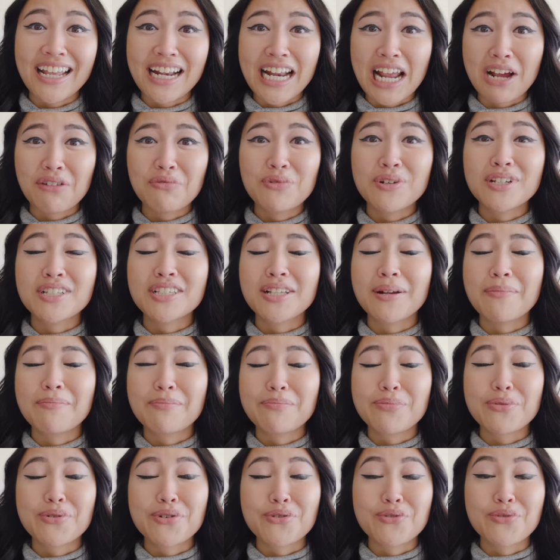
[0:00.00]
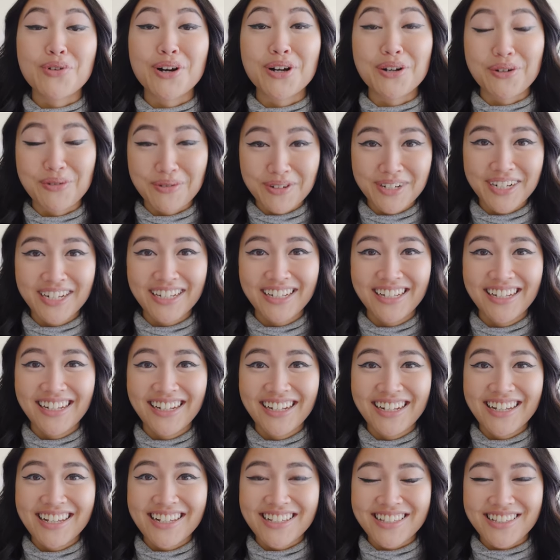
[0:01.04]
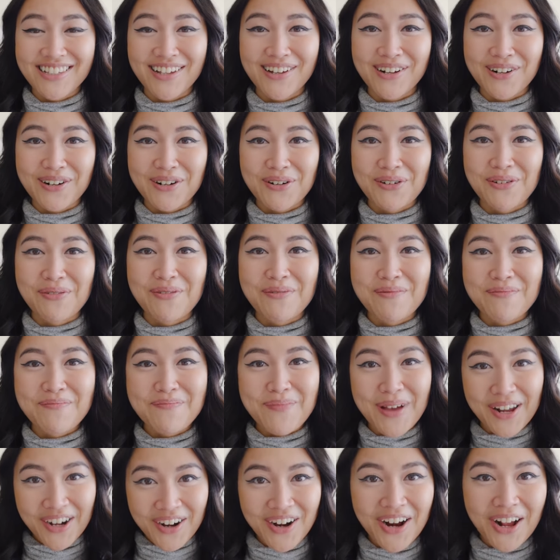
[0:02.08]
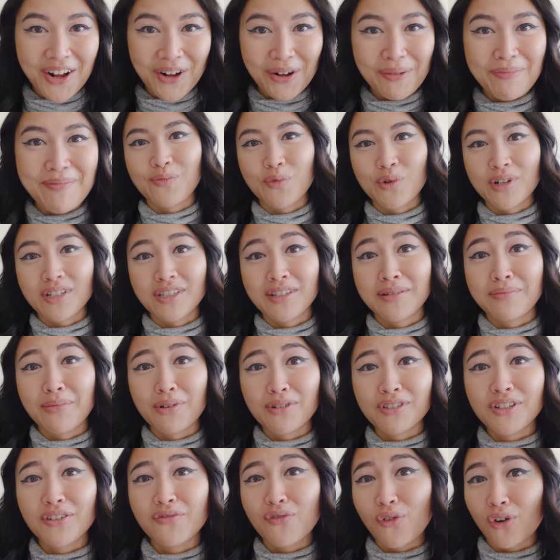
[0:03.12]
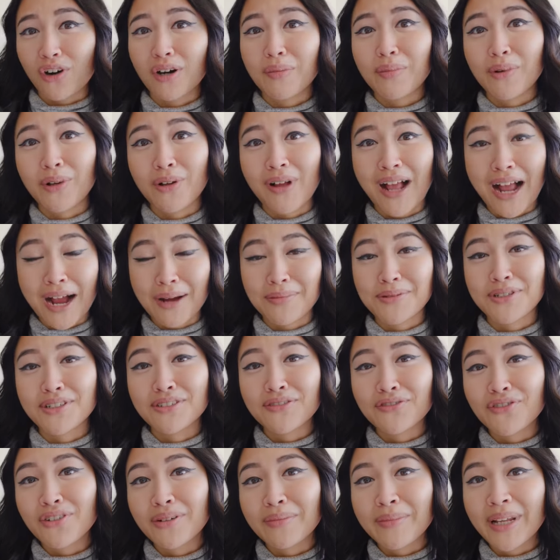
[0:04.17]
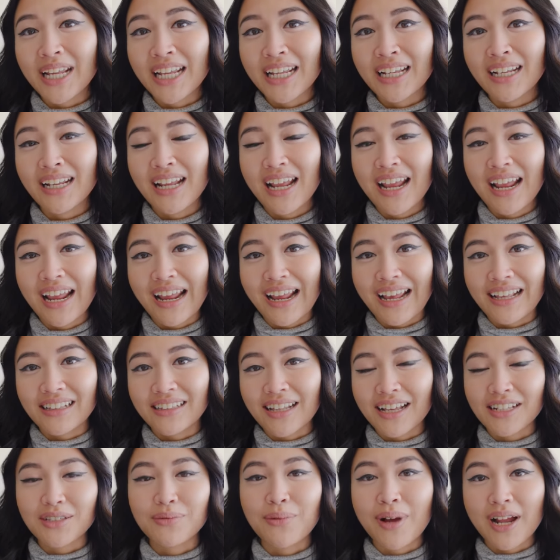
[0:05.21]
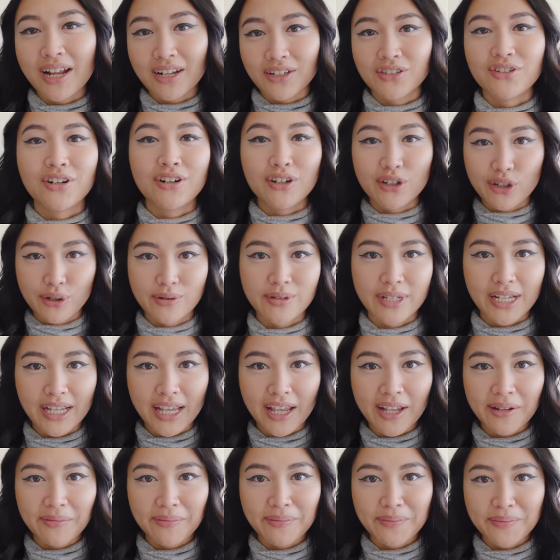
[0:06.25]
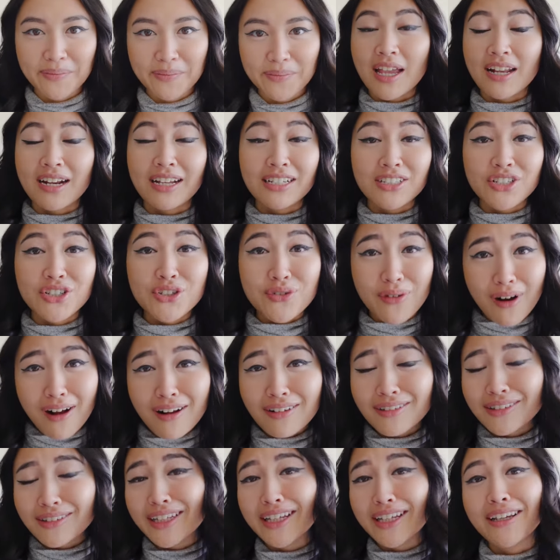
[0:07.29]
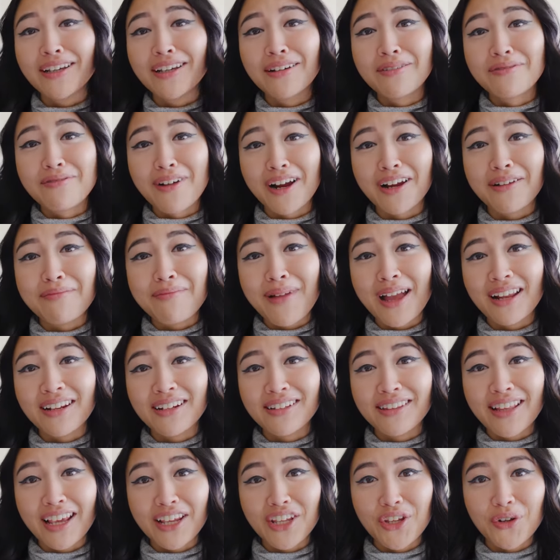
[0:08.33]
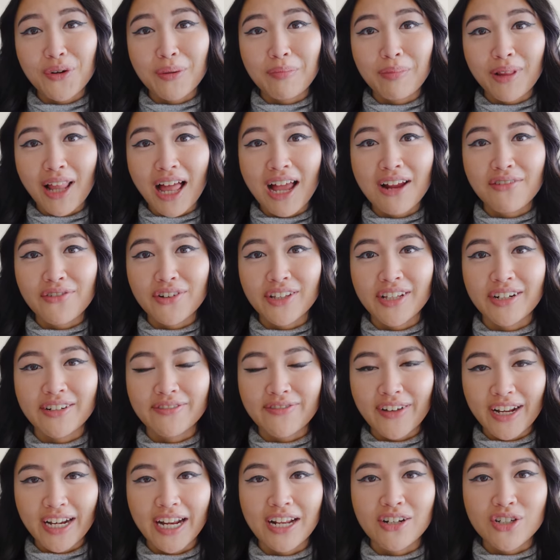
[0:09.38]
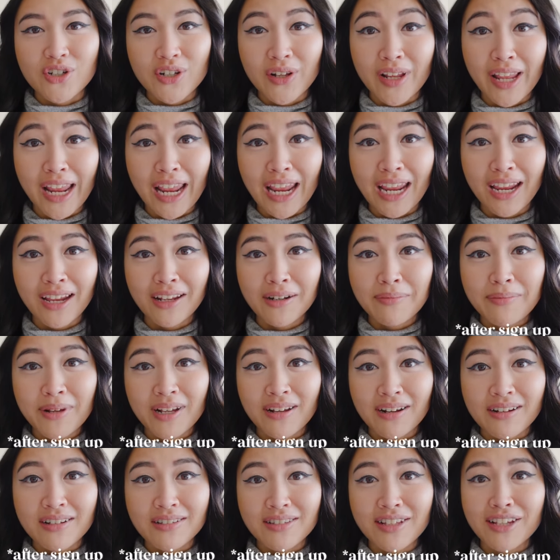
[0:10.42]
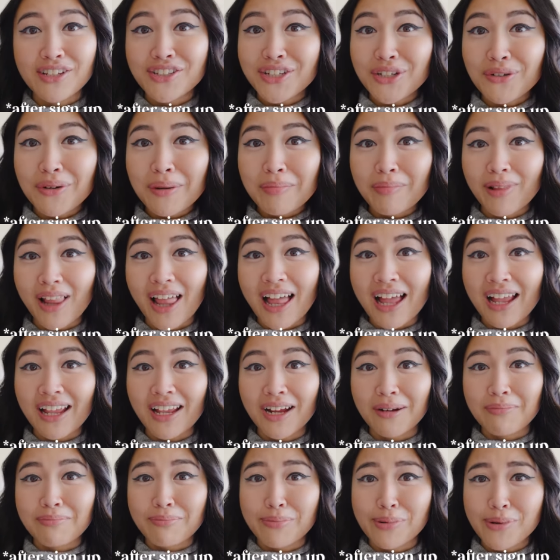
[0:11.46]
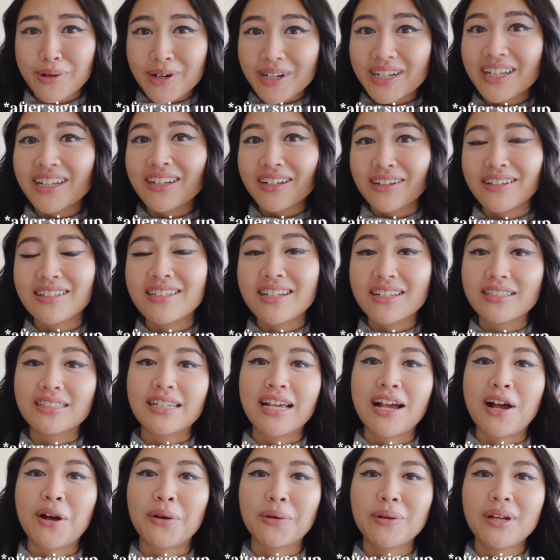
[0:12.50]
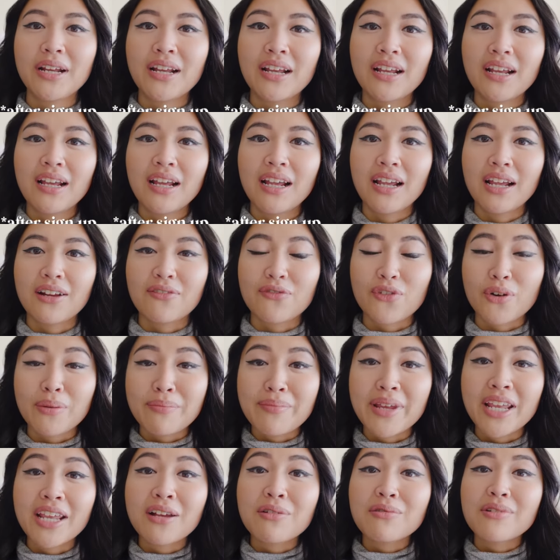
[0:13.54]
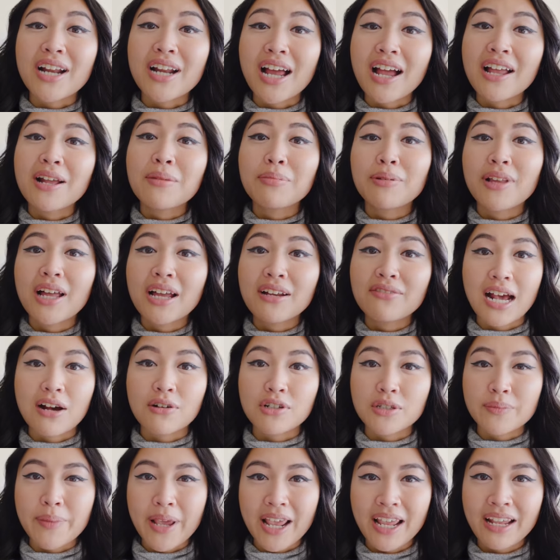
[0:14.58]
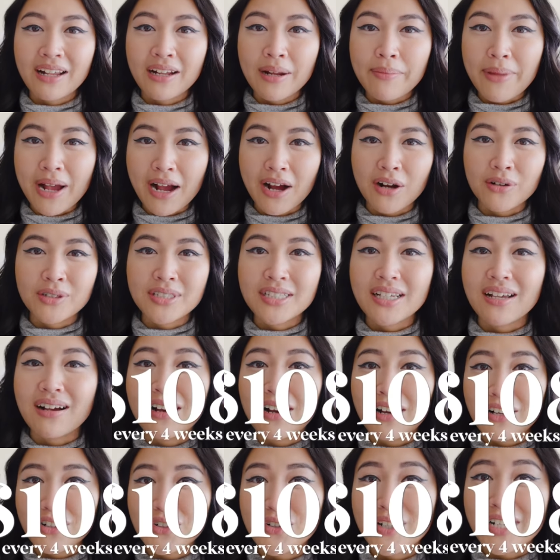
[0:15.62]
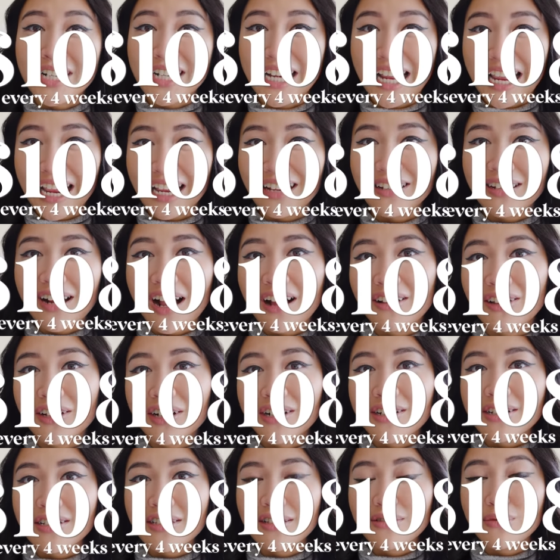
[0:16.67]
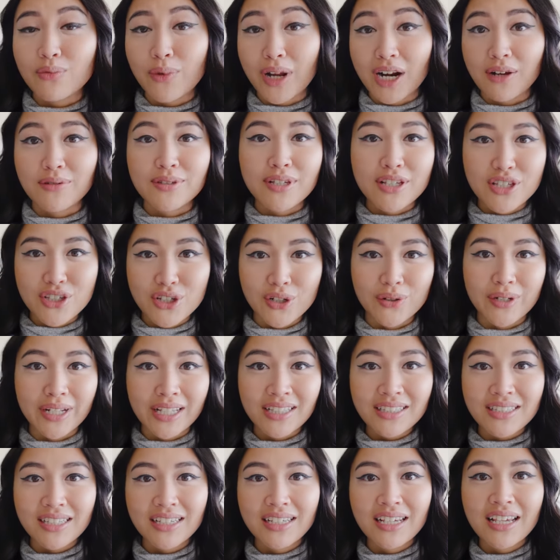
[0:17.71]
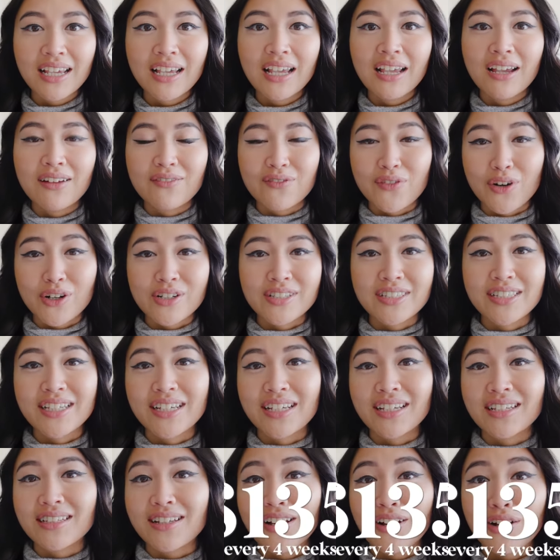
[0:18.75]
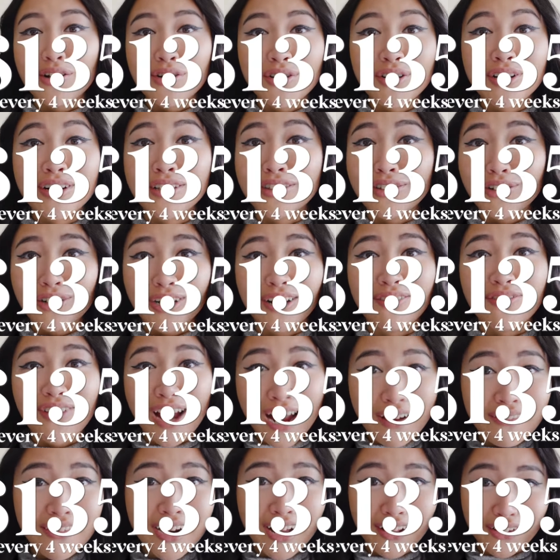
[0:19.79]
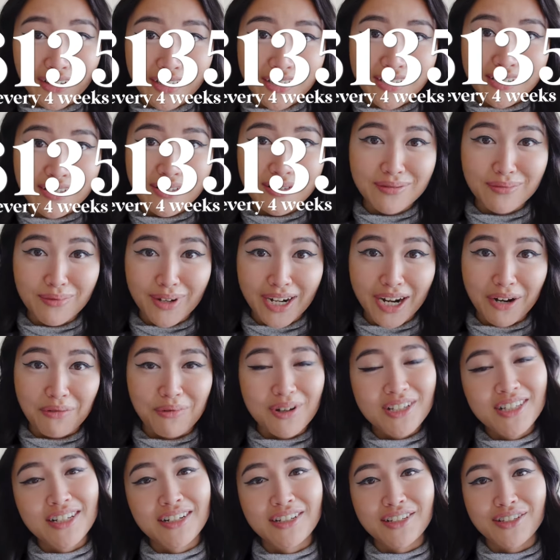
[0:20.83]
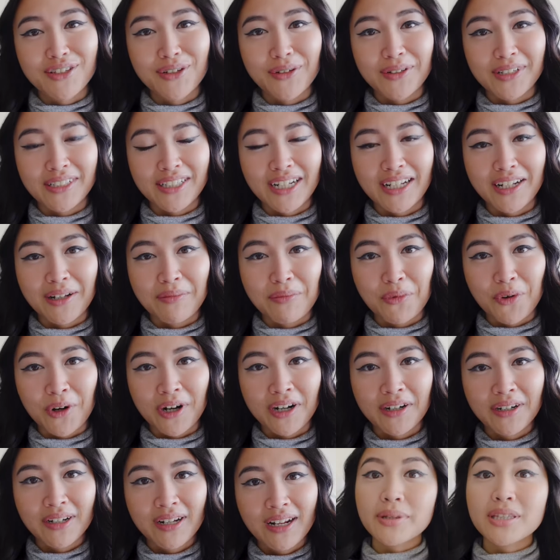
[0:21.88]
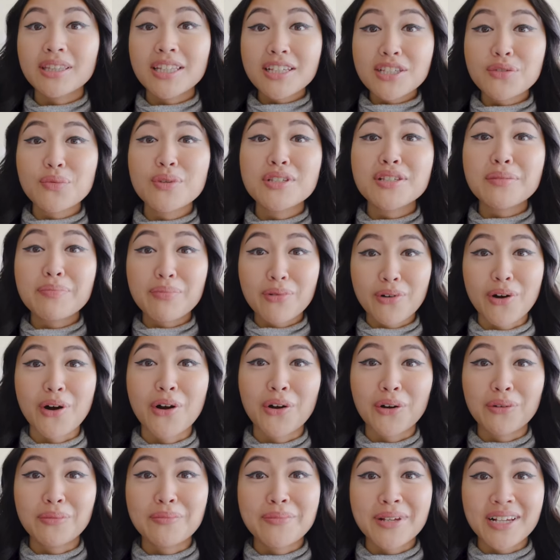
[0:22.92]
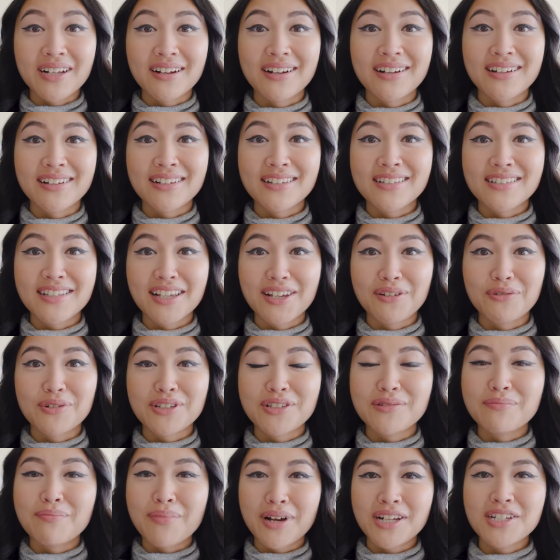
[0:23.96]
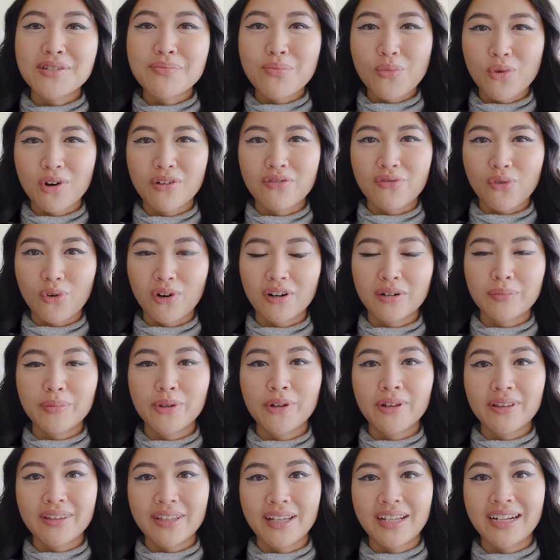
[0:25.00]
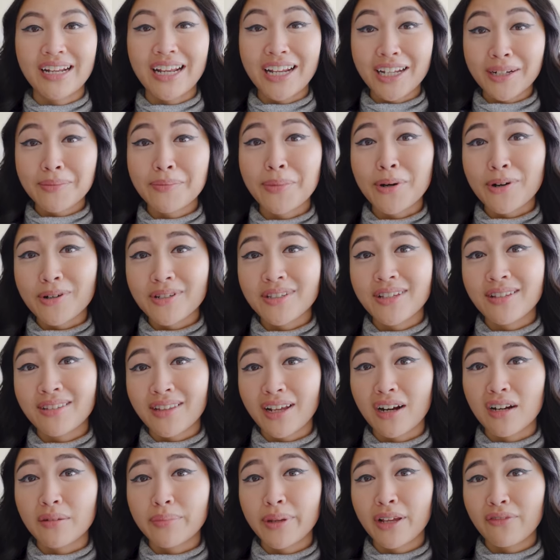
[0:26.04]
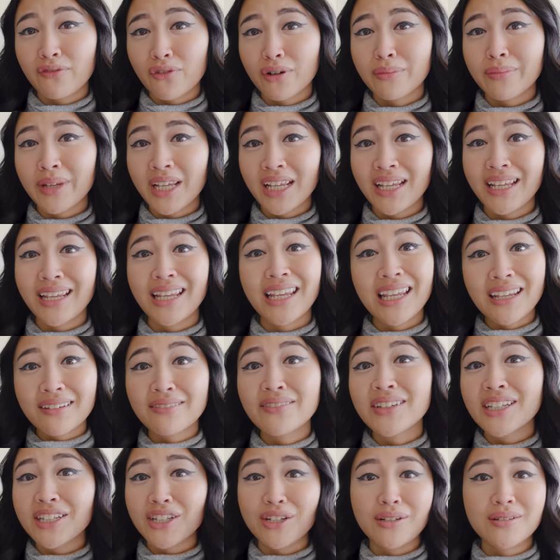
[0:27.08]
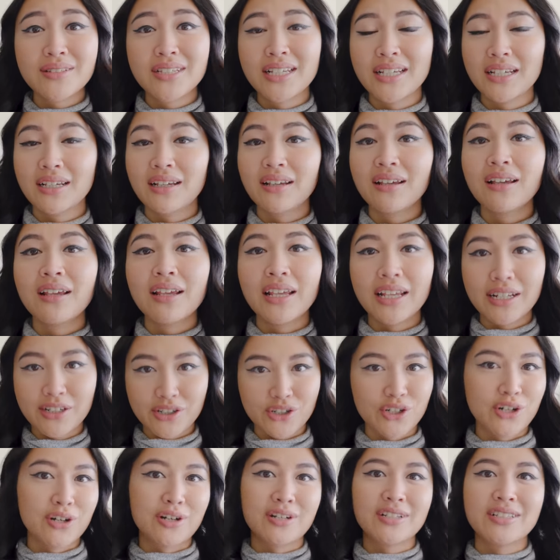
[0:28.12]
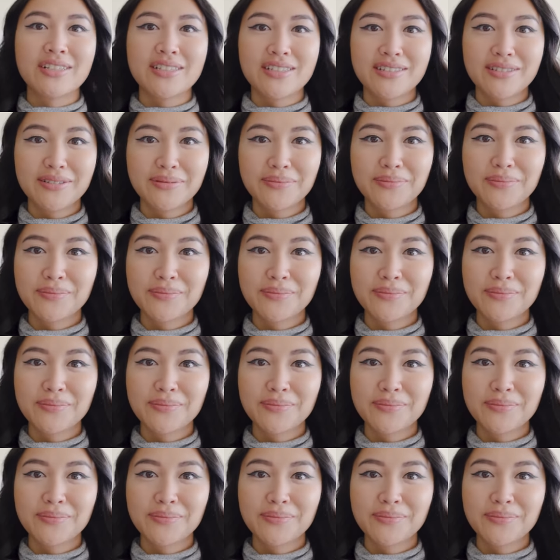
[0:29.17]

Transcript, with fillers: and I was broke. So, BetterHelp was the most affordable option for me, and that's why I started using it. And I strongly recommend that you apply for their financial aid because they do apply a pretty good discount. And for me, I applied, I was paying about $108 when I was a student versus $135 when I wasn't a student anymore. But this was a pro because it was much more affordable than in person therapy for me, even using insurance.